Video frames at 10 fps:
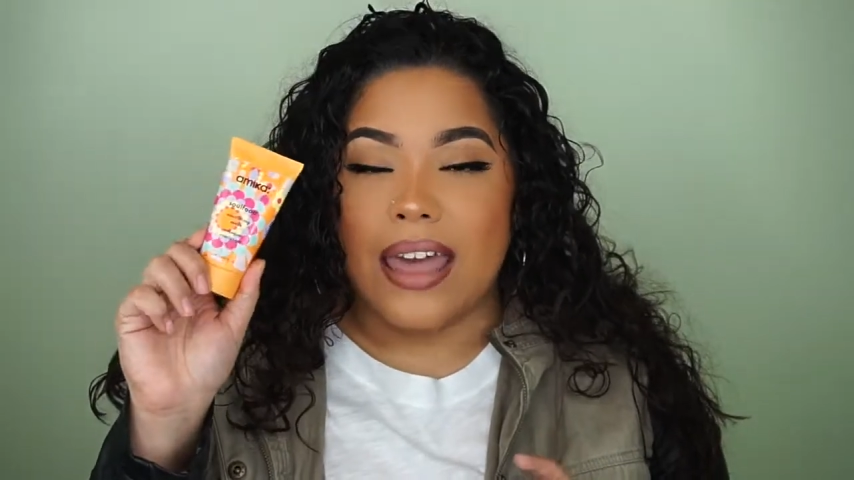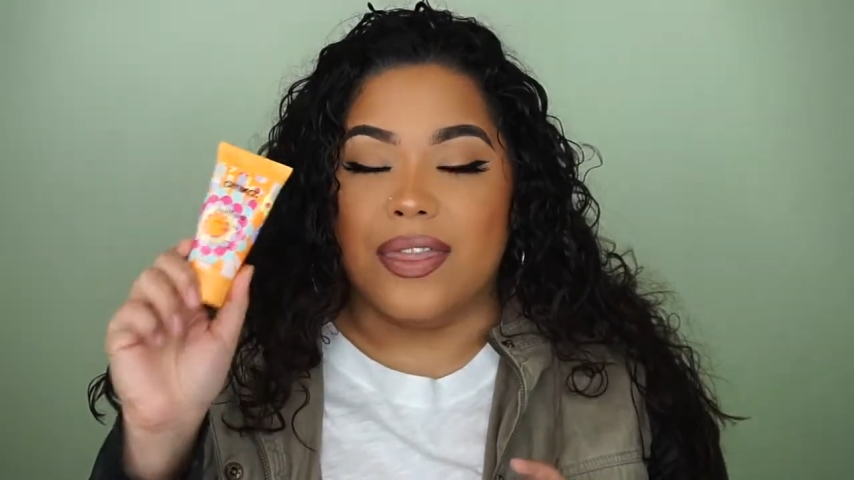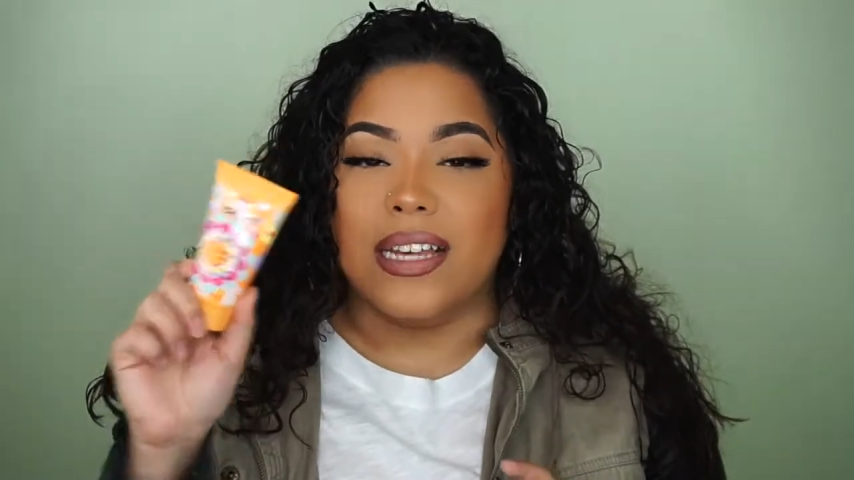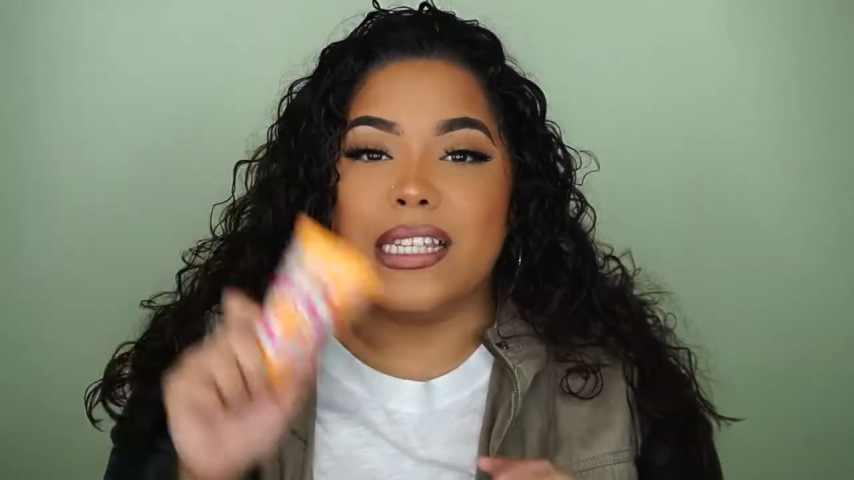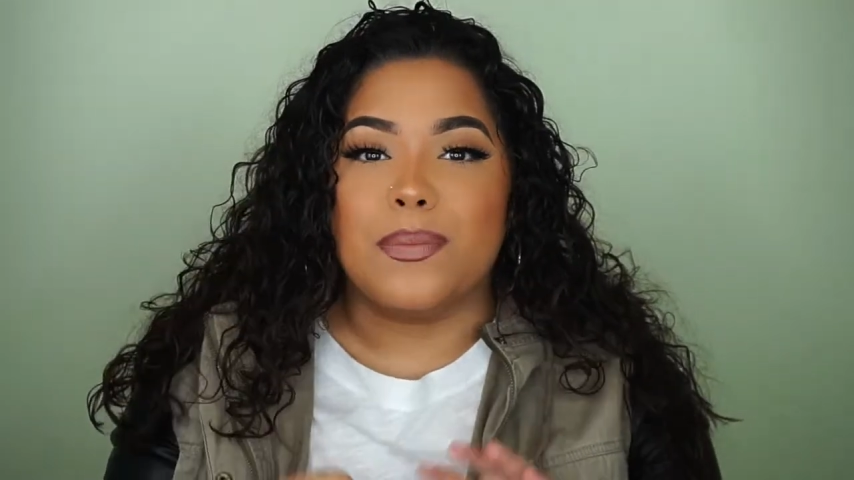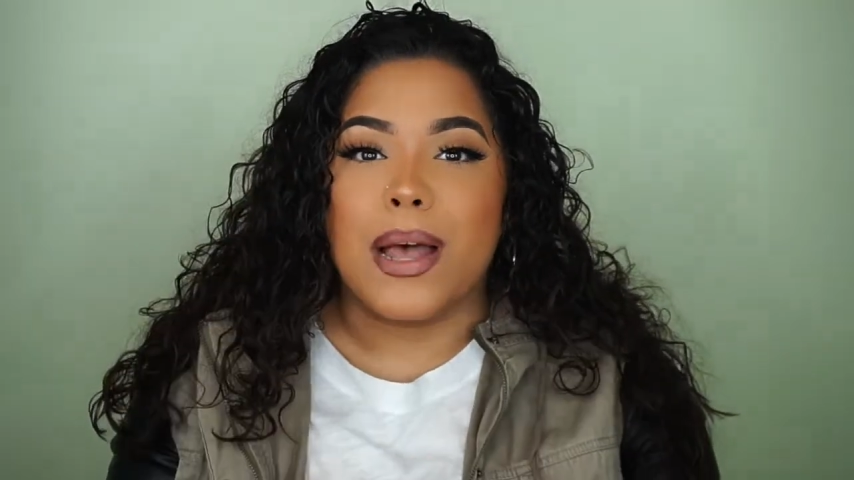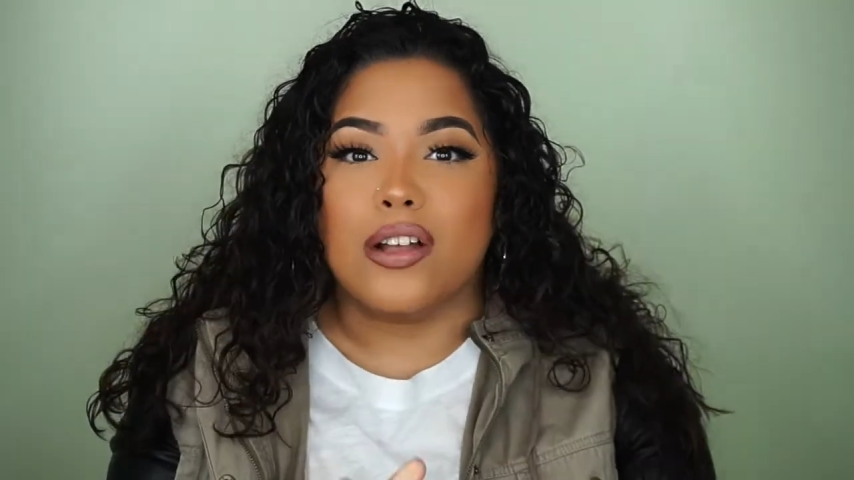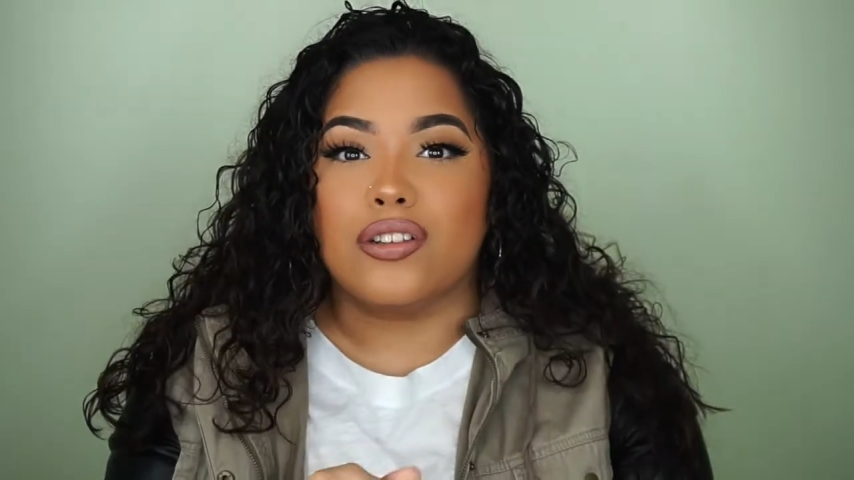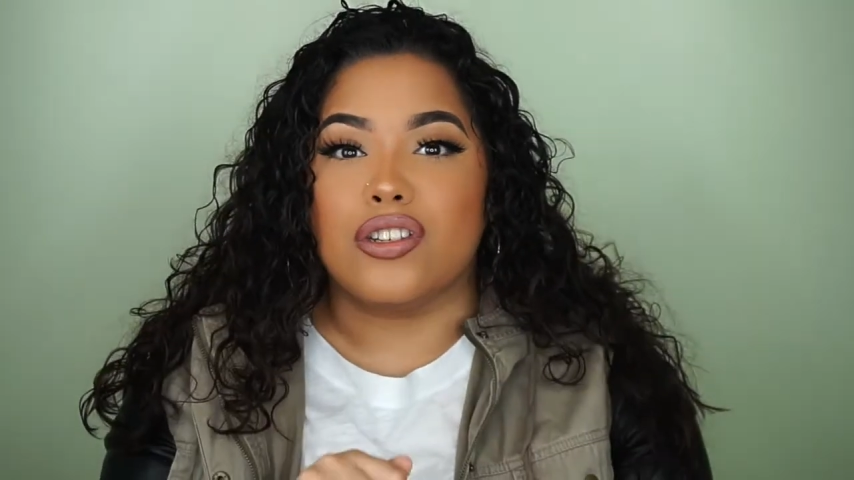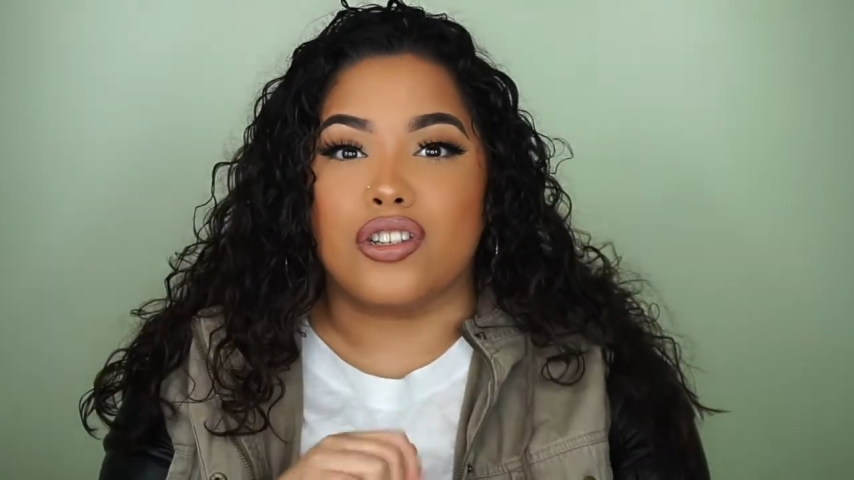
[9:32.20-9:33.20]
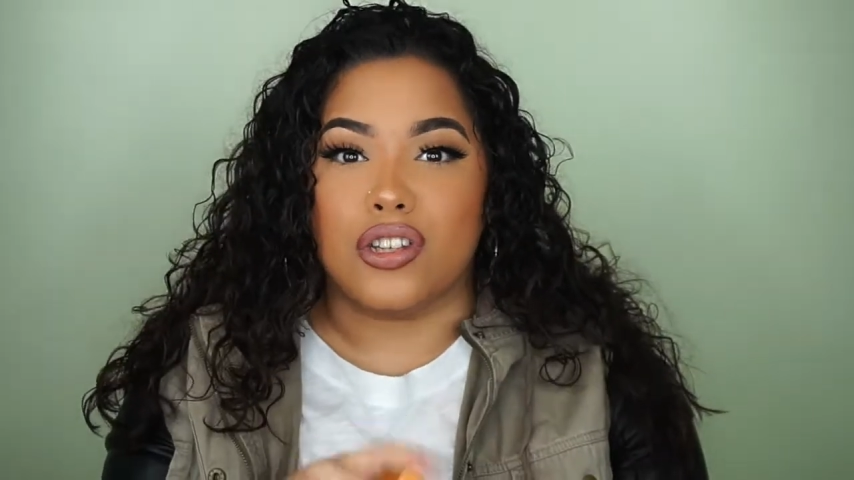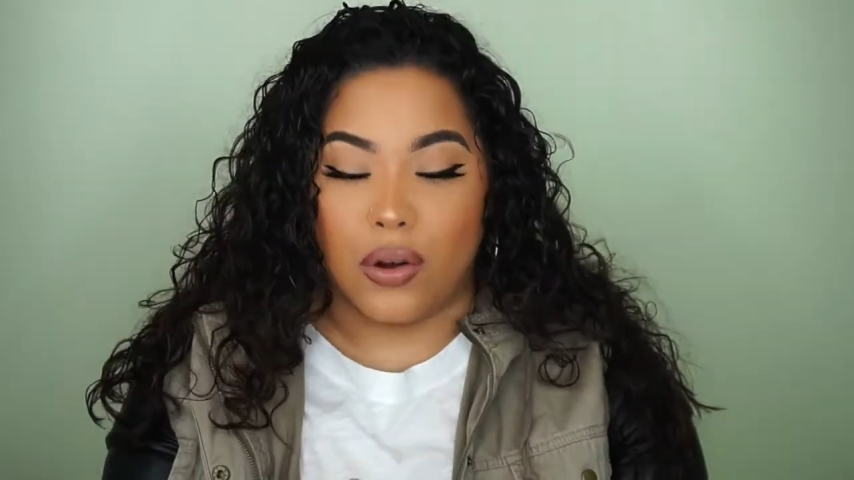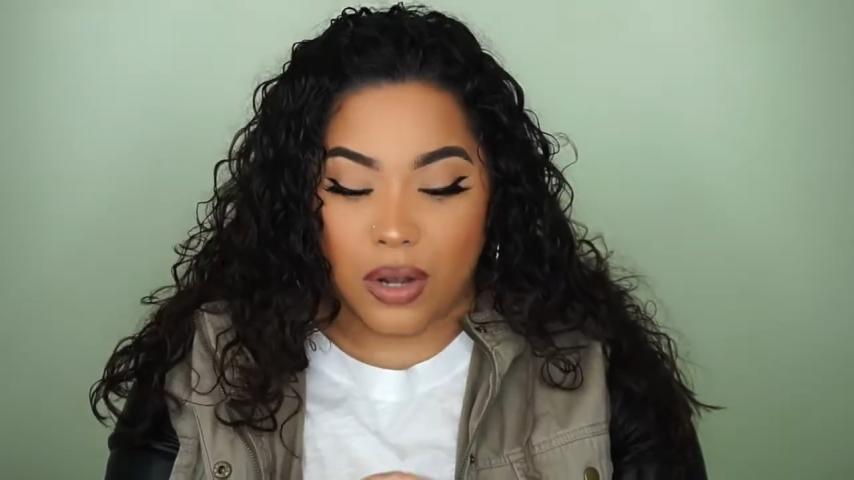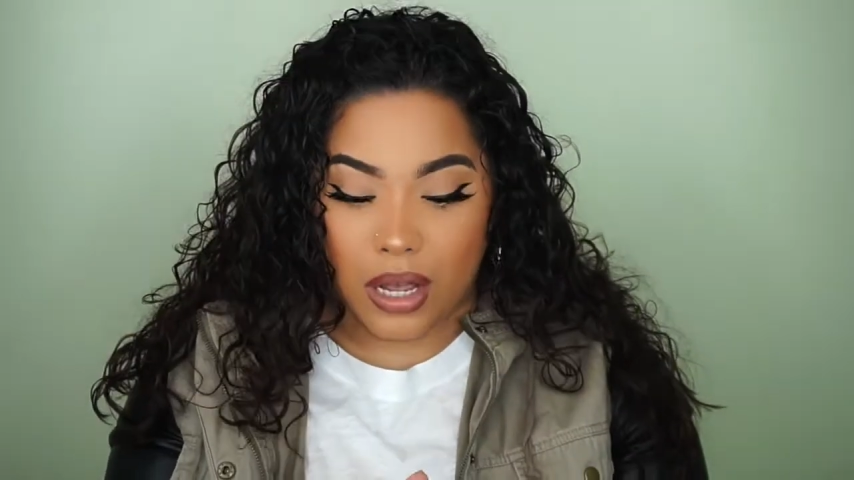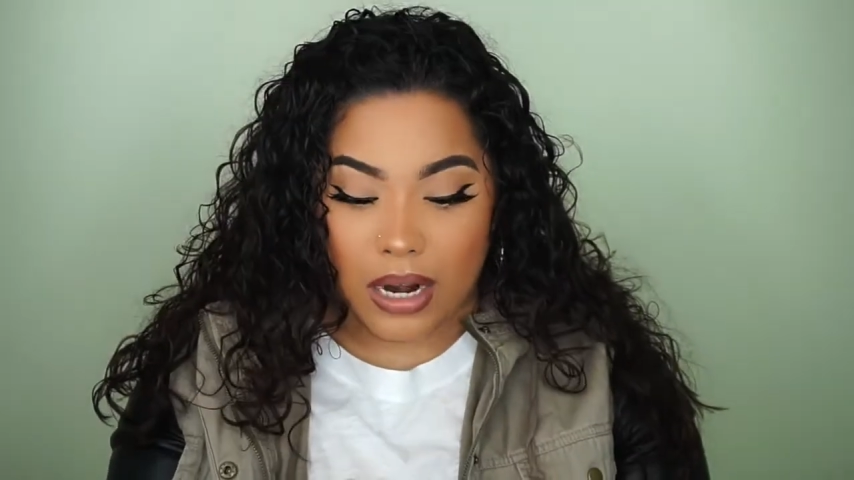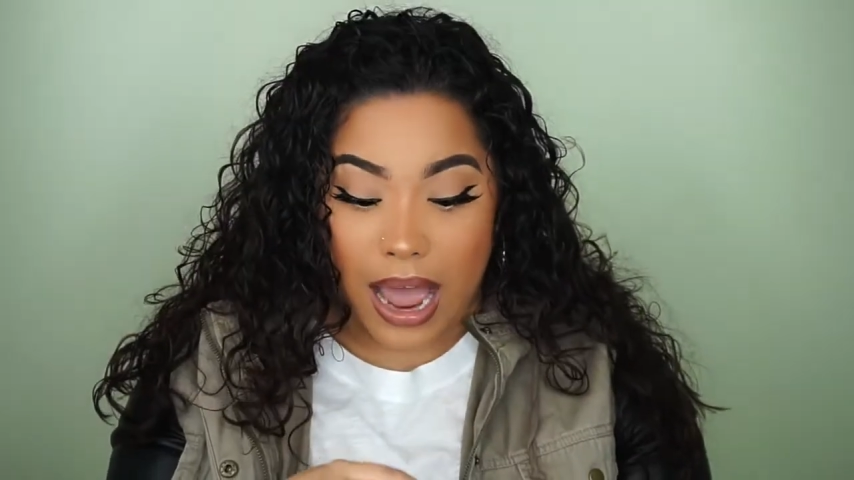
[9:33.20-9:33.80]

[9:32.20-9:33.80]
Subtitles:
This smells so good.